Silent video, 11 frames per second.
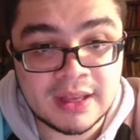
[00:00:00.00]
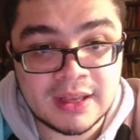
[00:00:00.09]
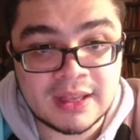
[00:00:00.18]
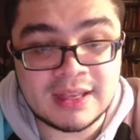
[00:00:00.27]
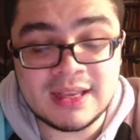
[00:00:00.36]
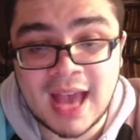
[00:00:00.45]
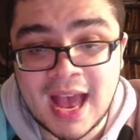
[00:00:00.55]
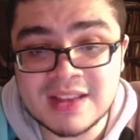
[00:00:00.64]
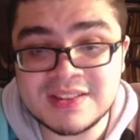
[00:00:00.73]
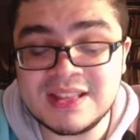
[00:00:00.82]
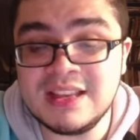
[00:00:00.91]
he
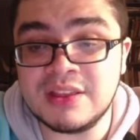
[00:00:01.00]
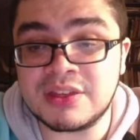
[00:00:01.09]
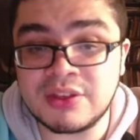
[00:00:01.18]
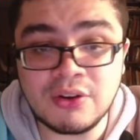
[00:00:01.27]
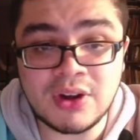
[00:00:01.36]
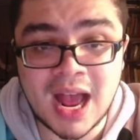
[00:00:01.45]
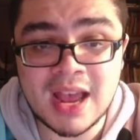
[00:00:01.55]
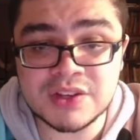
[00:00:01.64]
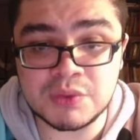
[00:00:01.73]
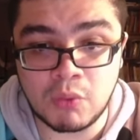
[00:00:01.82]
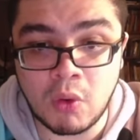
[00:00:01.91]
has the third
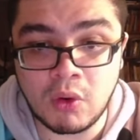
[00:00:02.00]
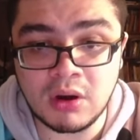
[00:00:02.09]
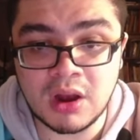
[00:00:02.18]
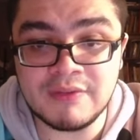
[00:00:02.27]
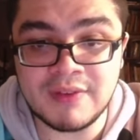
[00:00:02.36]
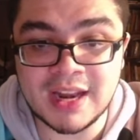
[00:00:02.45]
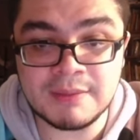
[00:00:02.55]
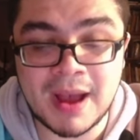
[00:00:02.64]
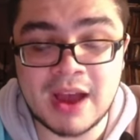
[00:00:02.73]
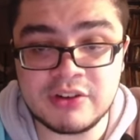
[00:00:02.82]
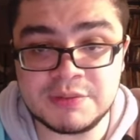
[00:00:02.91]
highest W A R of any
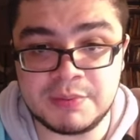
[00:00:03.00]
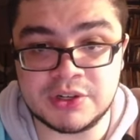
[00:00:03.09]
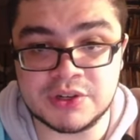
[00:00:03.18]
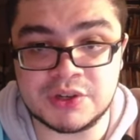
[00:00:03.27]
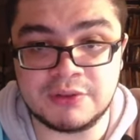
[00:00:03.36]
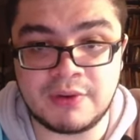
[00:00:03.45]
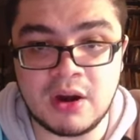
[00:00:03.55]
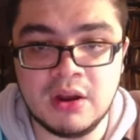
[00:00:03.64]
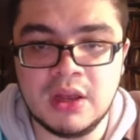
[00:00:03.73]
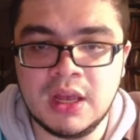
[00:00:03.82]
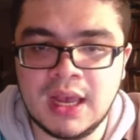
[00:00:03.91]
Padres pitcher so far.
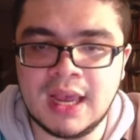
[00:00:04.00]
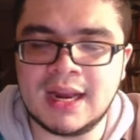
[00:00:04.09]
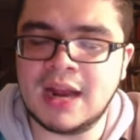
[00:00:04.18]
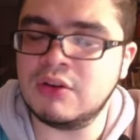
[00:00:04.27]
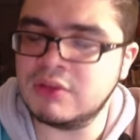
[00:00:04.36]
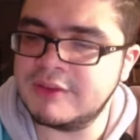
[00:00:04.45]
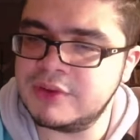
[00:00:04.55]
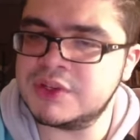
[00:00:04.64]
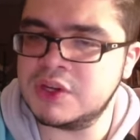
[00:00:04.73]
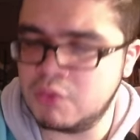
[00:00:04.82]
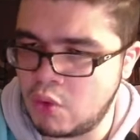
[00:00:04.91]
And I don't love
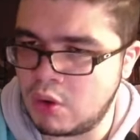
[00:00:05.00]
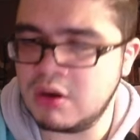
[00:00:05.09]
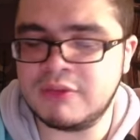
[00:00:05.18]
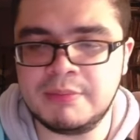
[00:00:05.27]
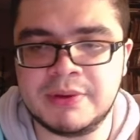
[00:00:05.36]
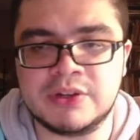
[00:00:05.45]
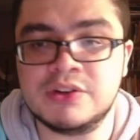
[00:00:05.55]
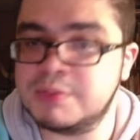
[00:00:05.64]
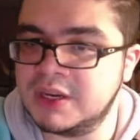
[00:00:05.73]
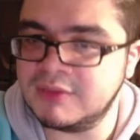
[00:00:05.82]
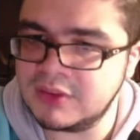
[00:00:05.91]
using W A R for pitchers,
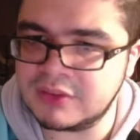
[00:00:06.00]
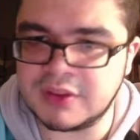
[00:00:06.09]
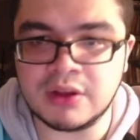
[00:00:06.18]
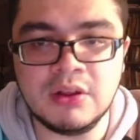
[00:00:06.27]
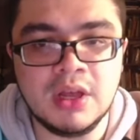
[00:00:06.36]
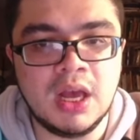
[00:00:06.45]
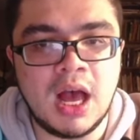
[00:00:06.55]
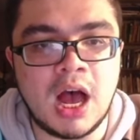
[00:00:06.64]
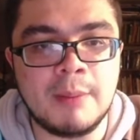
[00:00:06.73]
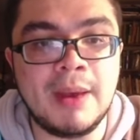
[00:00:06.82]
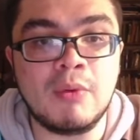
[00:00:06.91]
but even still.
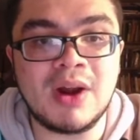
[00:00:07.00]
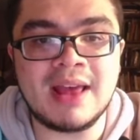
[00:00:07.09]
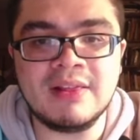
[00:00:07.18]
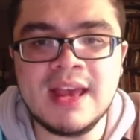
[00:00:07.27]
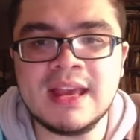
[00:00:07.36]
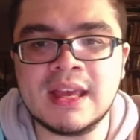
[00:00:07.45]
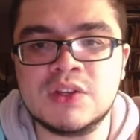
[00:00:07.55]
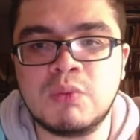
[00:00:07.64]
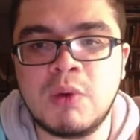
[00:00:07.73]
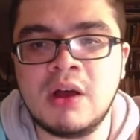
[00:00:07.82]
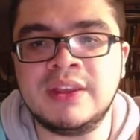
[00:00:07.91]
Um, and what I like is,
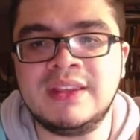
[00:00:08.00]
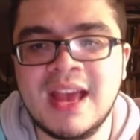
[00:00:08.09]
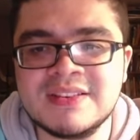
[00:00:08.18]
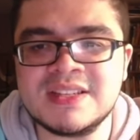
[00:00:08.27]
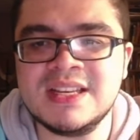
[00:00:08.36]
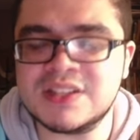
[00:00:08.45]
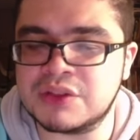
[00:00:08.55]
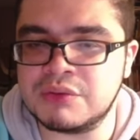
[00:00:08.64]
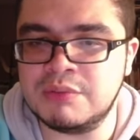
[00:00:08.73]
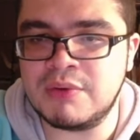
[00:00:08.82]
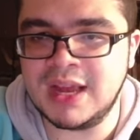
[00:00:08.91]
while yes, he has a
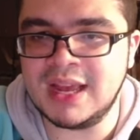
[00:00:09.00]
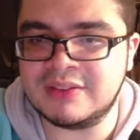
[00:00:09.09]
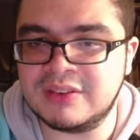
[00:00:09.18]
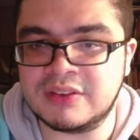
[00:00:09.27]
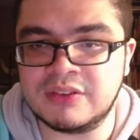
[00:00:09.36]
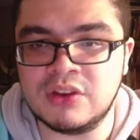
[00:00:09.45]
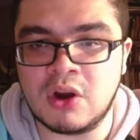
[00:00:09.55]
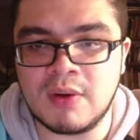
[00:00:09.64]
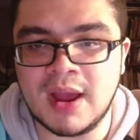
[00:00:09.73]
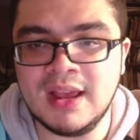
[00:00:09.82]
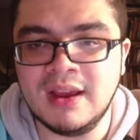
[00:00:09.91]
three point eight six E R
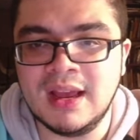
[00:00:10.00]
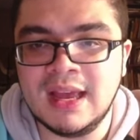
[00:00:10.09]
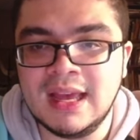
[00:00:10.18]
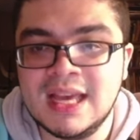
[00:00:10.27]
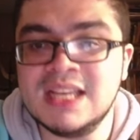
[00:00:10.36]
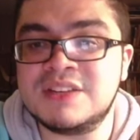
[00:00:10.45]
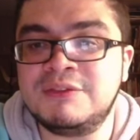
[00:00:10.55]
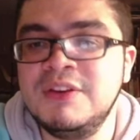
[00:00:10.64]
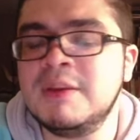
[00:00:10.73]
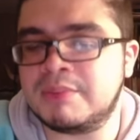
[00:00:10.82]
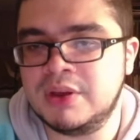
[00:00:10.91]
A, his F
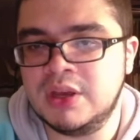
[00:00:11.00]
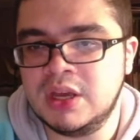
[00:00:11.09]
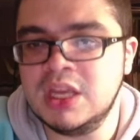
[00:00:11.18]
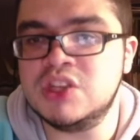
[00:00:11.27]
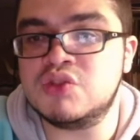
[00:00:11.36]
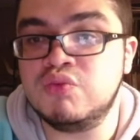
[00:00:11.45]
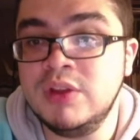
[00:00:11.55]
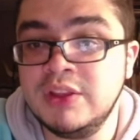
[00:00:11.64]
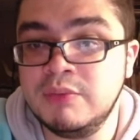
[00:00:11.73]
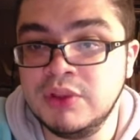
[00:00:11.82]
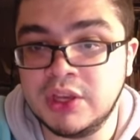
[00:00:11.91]
I P is really,
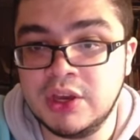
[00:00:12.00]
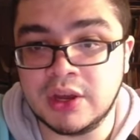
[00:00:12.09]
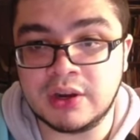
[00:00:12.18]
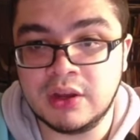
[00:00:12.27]
really good.